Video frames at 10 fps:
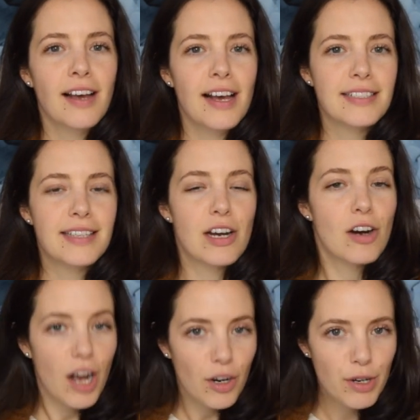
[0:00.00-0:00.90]
as they
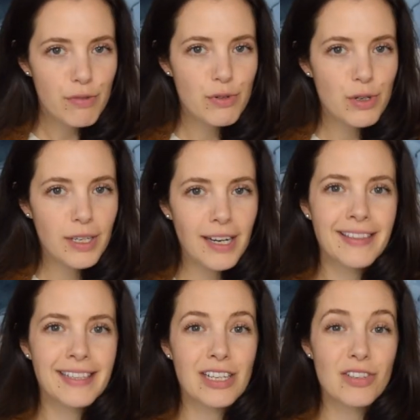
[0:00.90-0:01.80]
are hungry for,
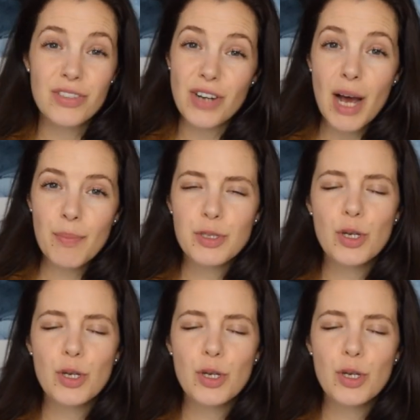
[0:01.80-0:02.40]
and then they'll stop.